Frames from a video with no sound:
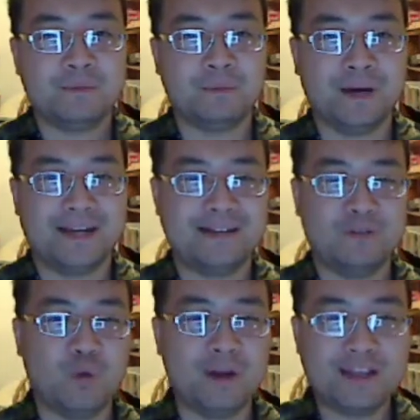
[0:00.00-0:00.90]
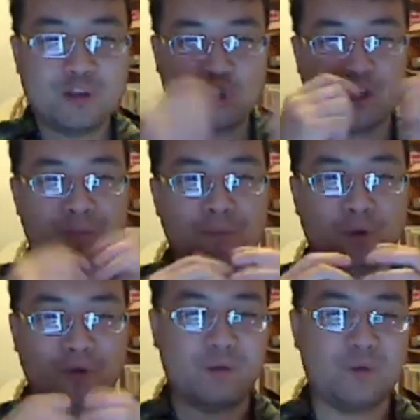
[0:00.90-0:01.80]
But one that's just
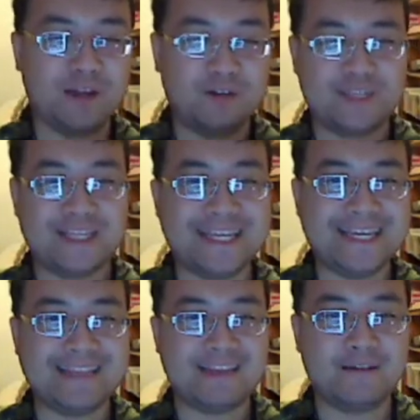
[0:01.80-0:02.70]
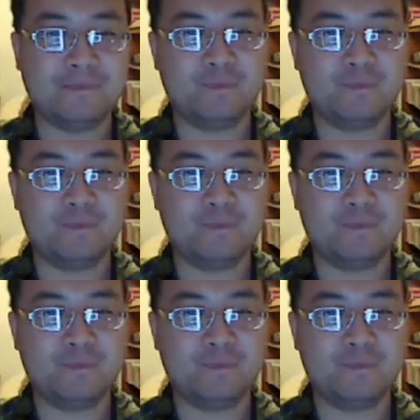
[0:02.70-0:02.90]
blowing without keys,